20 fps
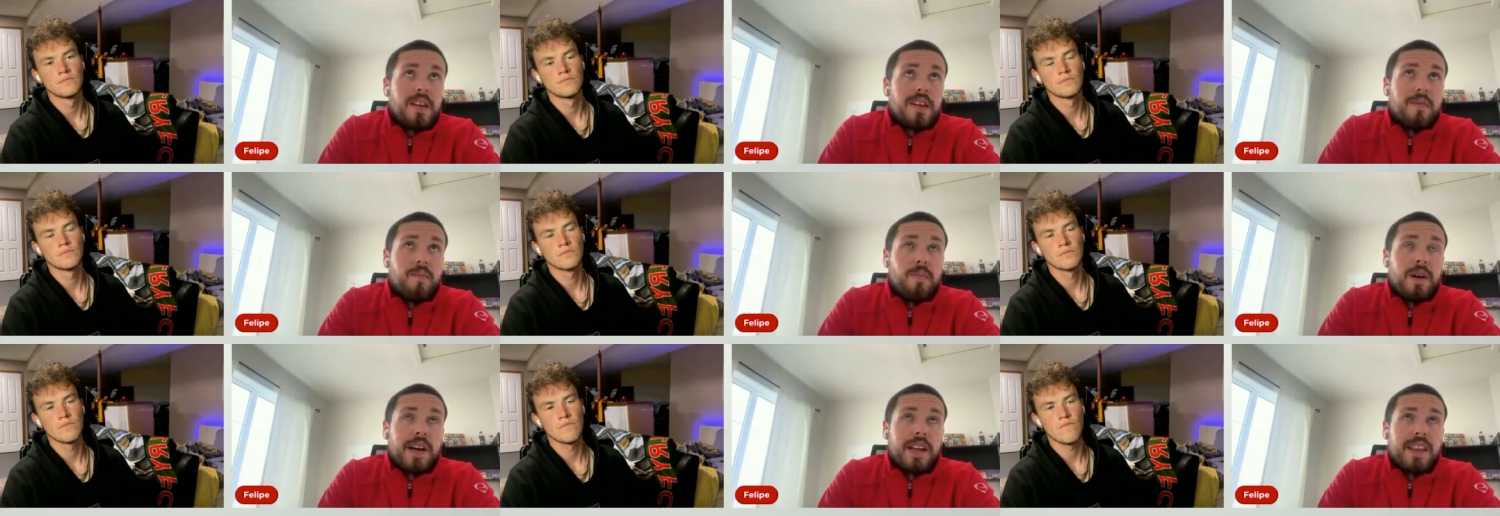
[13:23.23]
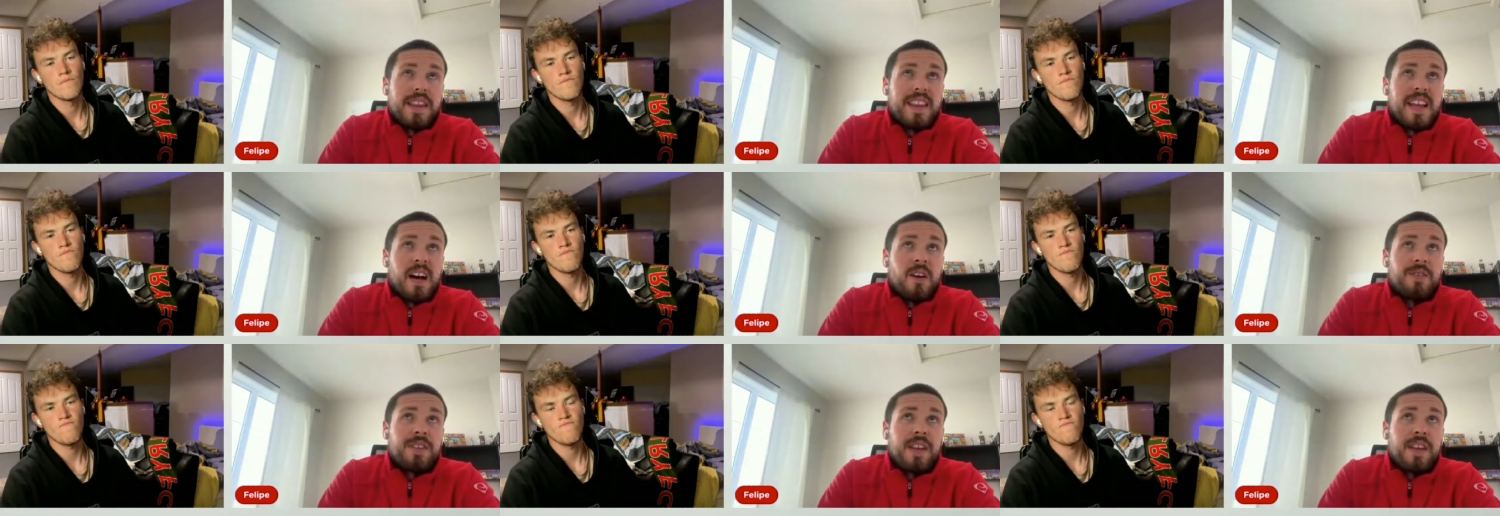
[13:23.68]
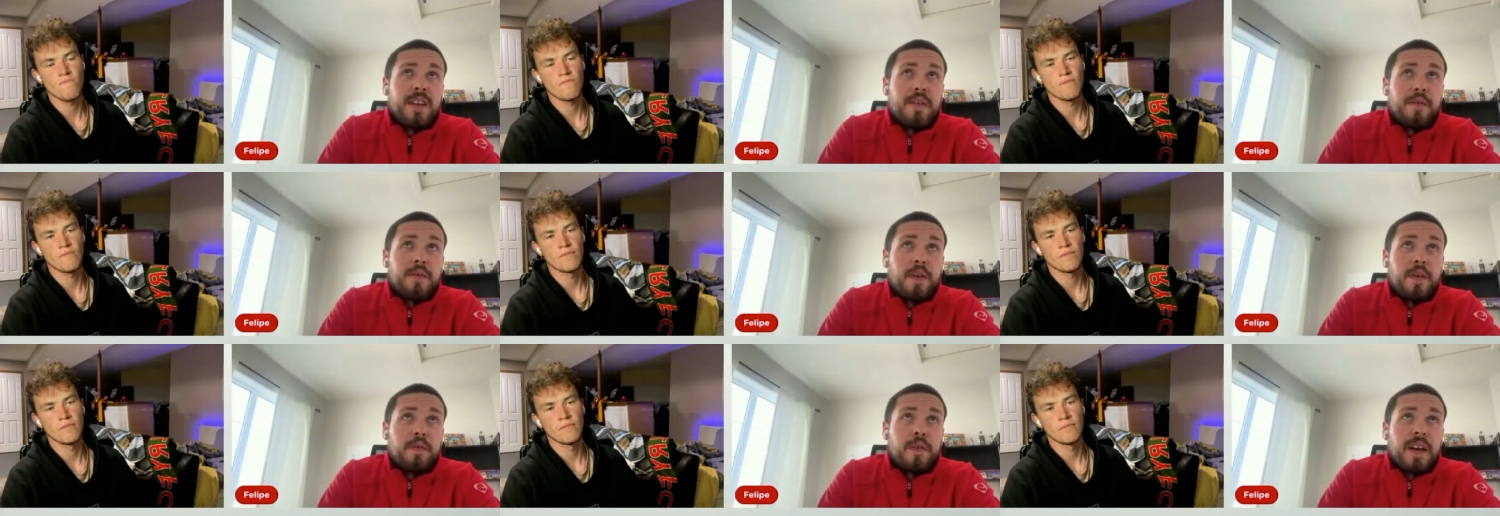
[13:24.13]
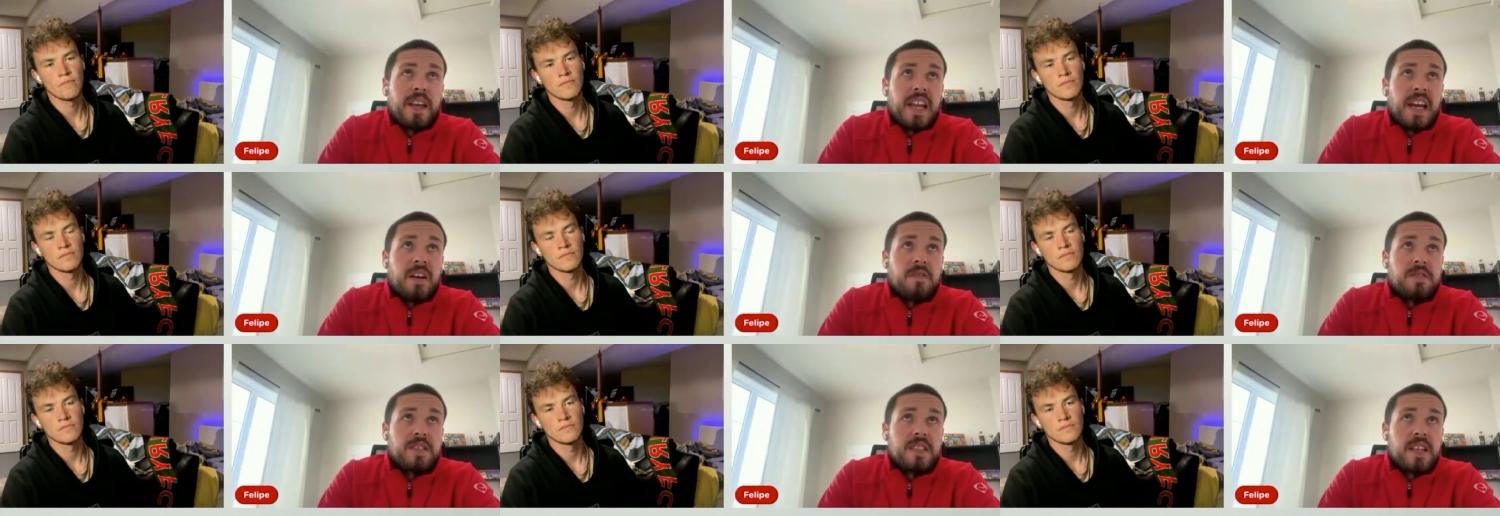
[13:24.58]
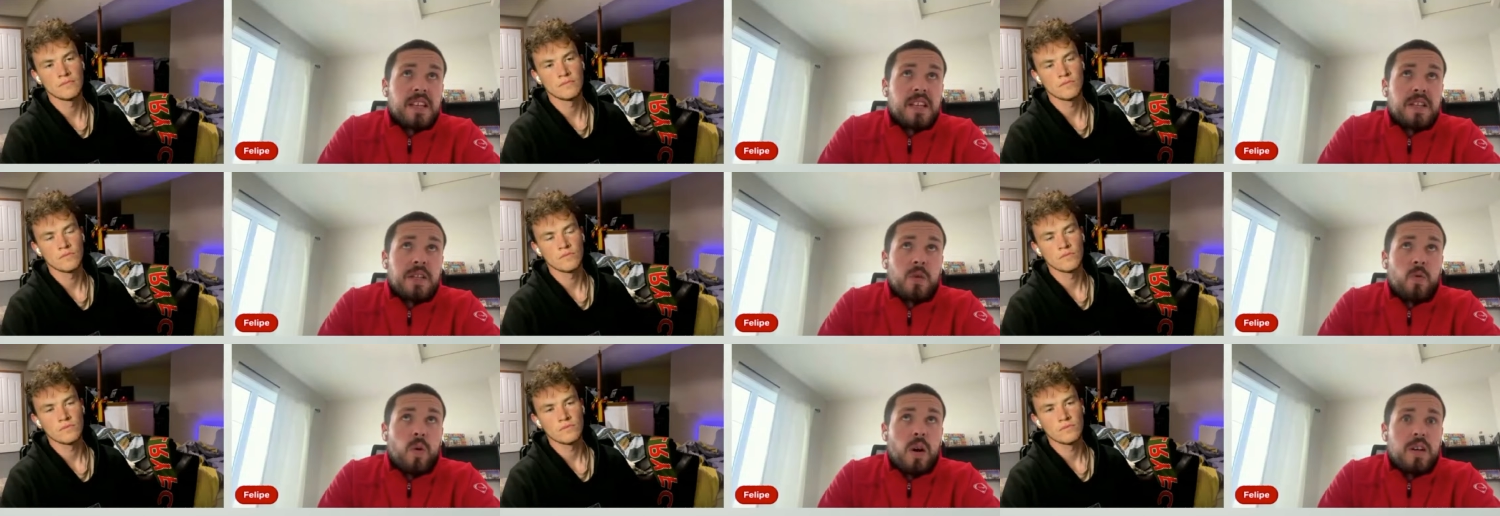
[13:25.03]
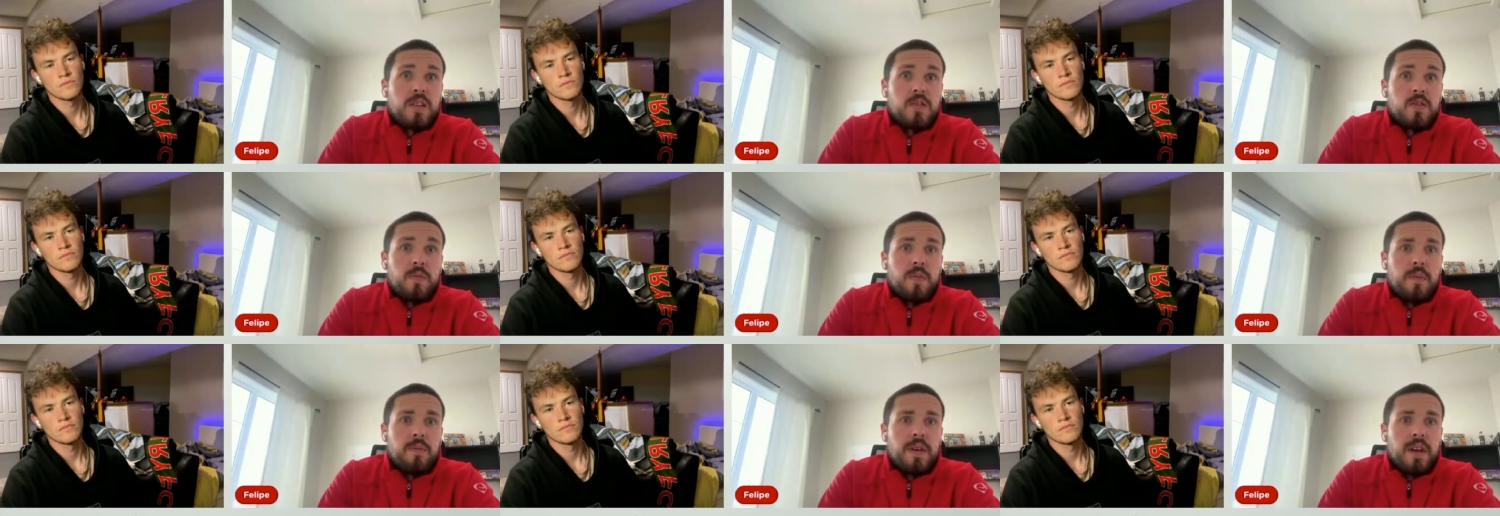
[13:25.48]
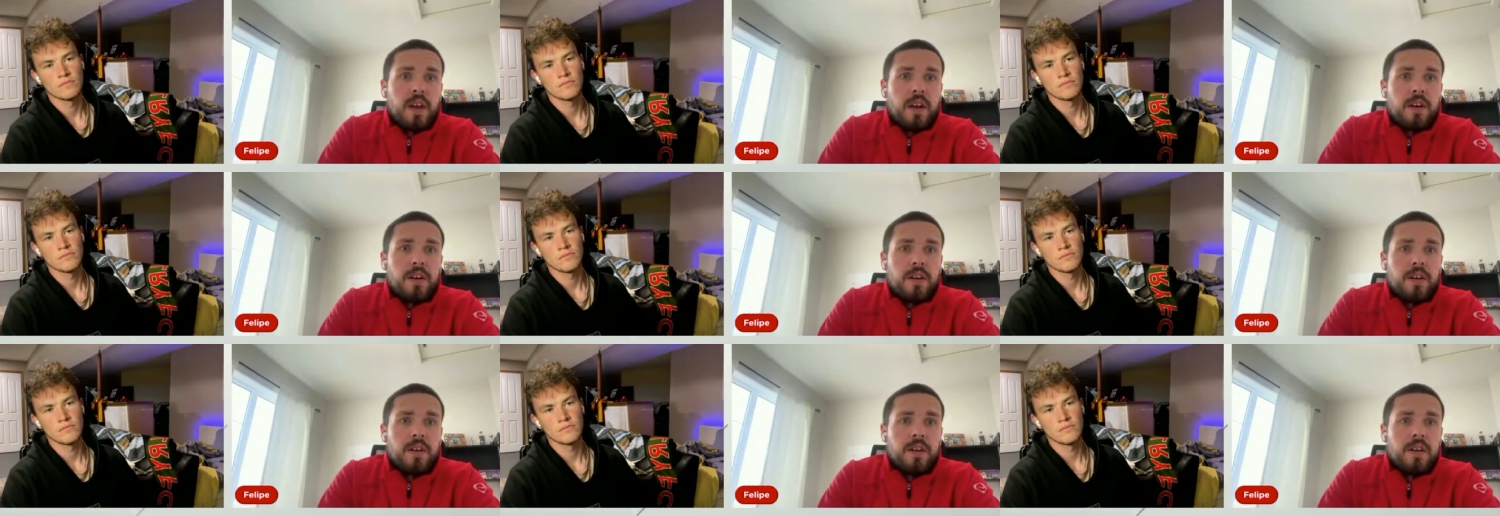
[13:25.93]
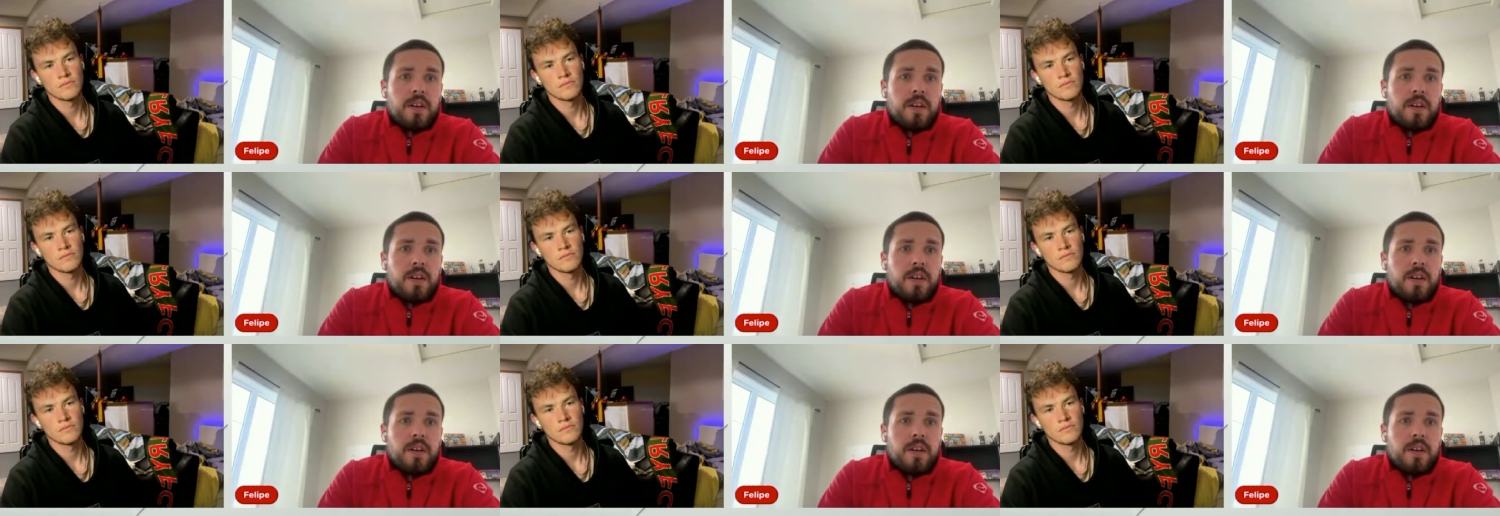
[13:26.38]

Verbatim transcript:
Speaker 1: But now that the FIFA announced that the squads will be bigger,